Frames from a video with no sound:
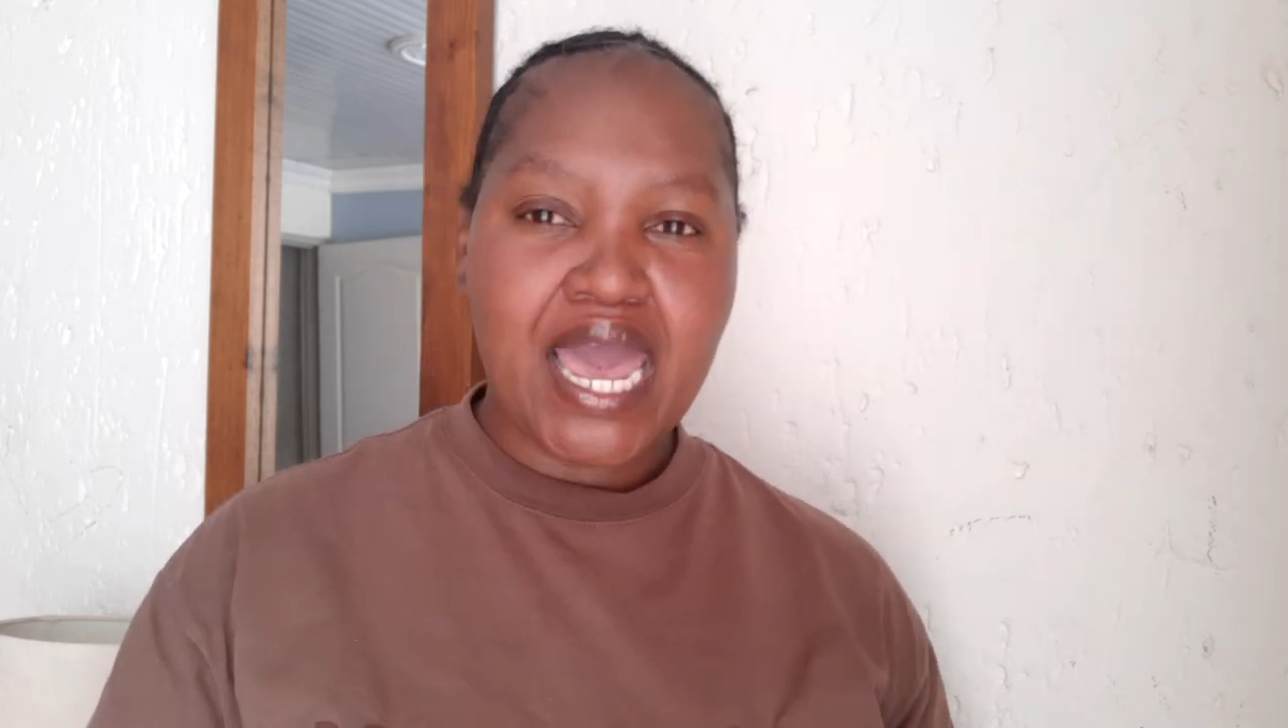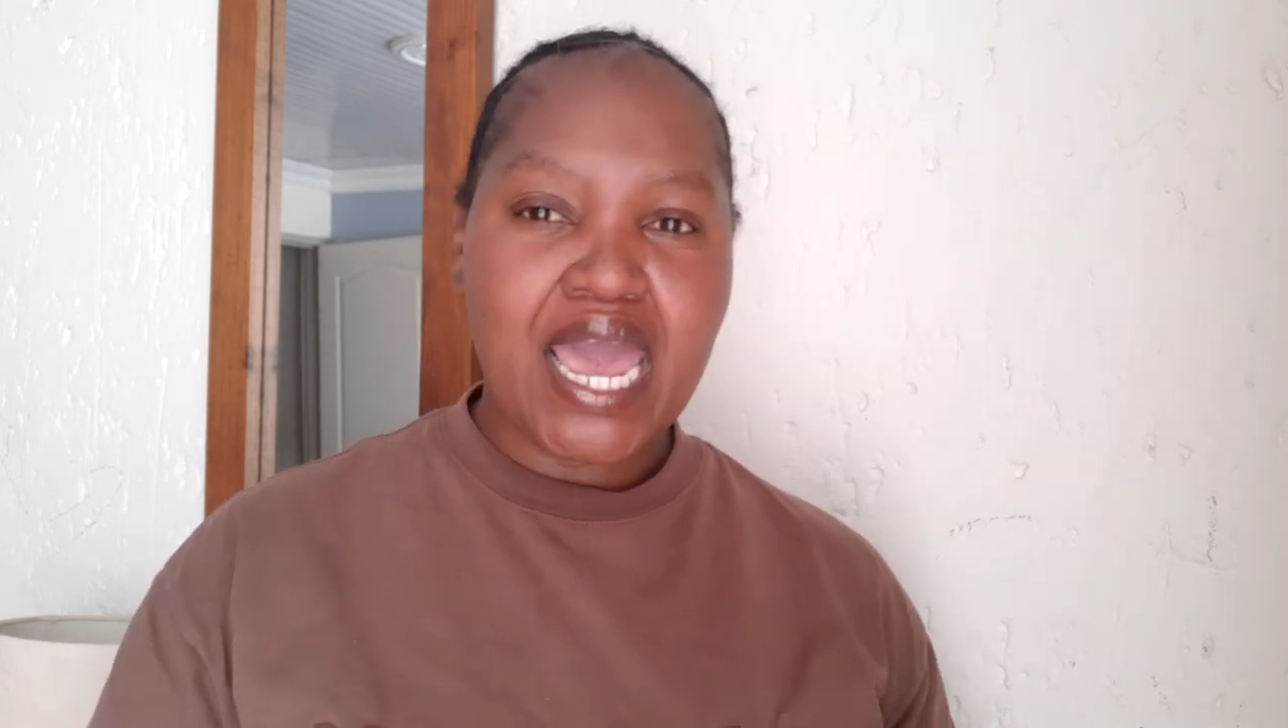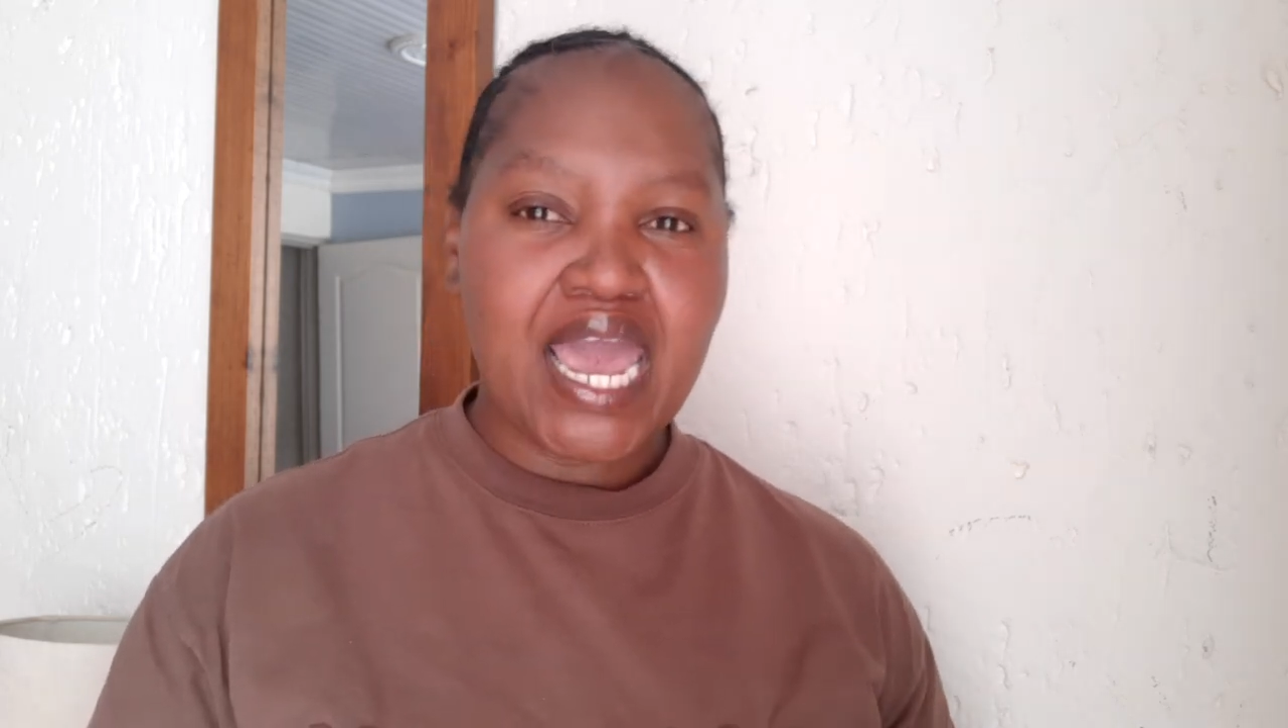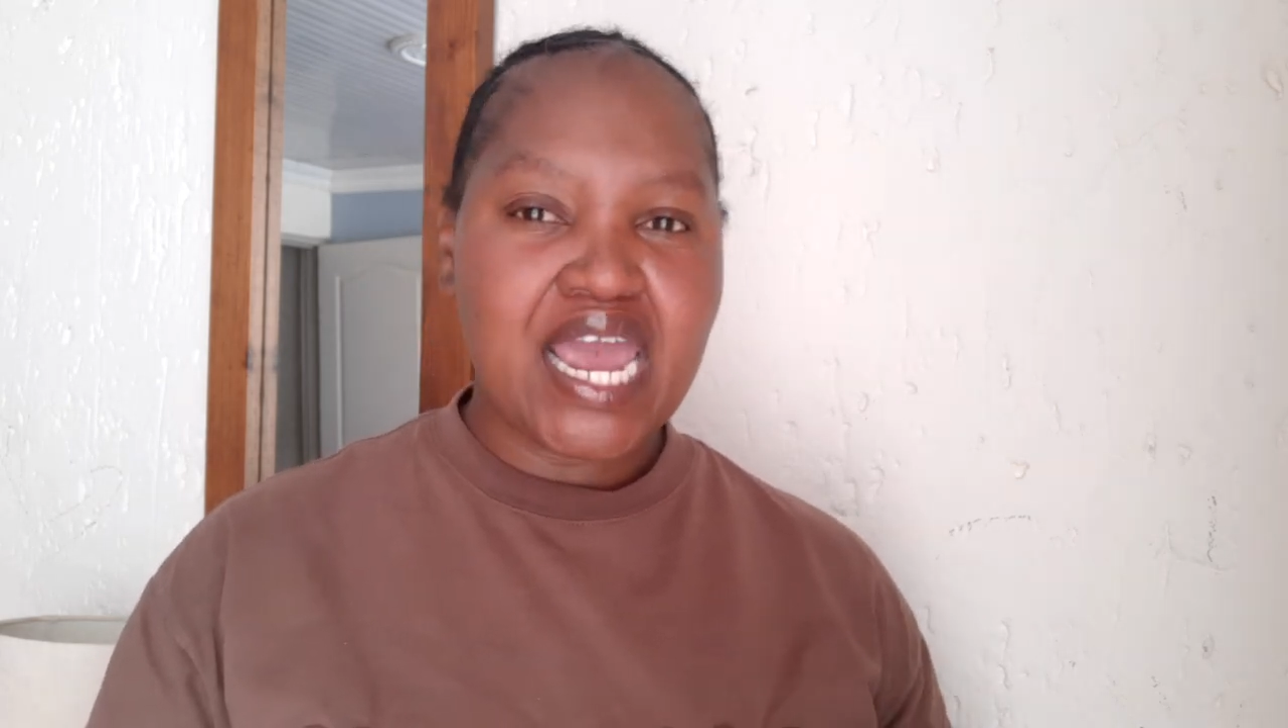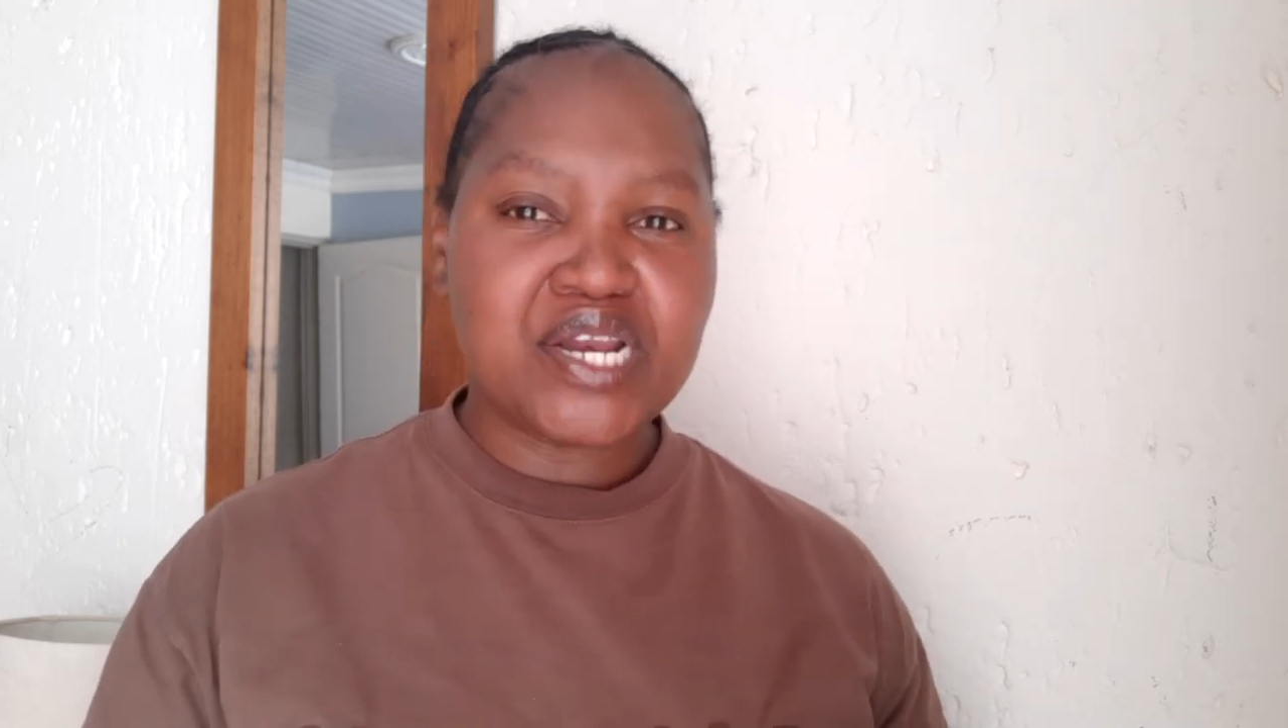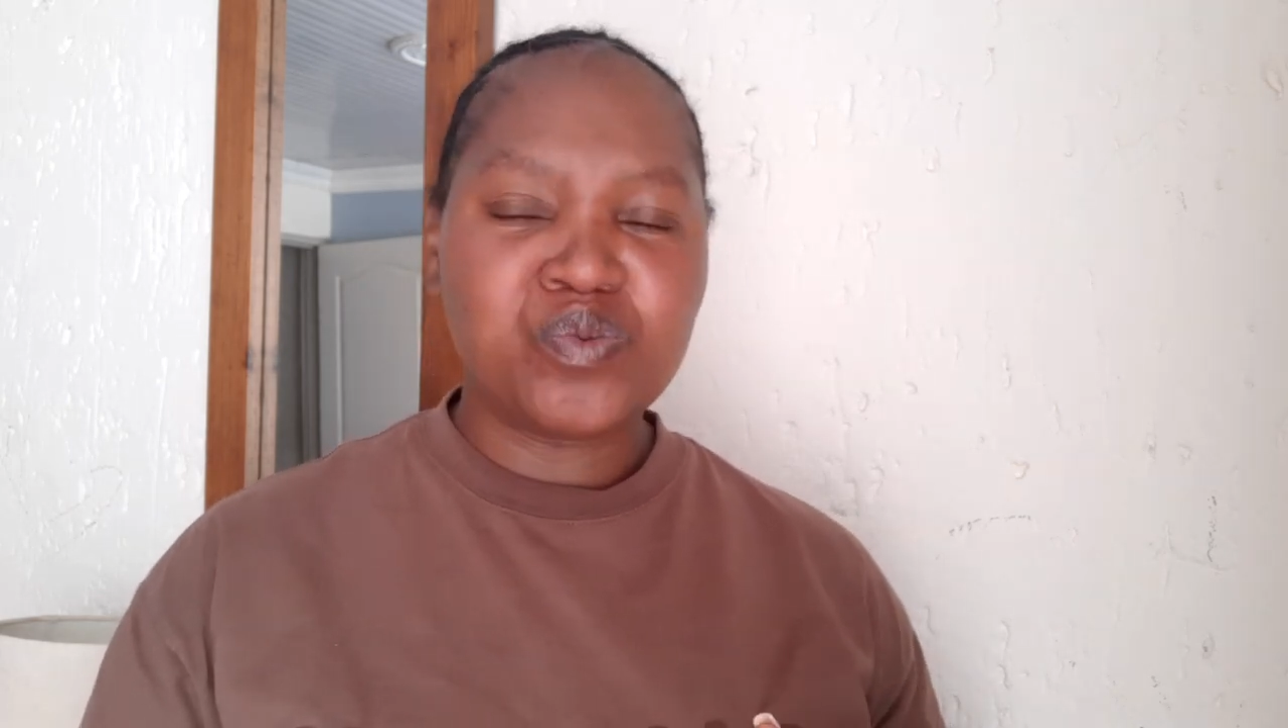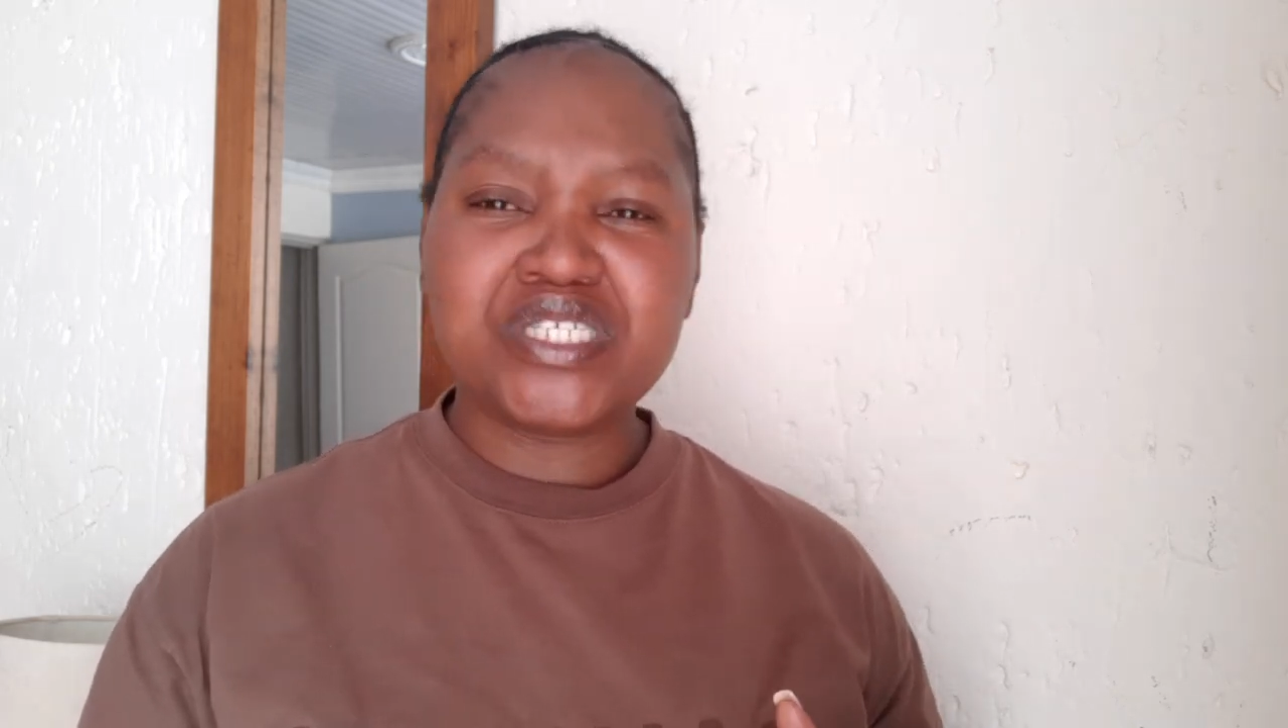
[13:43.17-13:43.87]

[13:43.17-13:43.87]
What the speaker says: and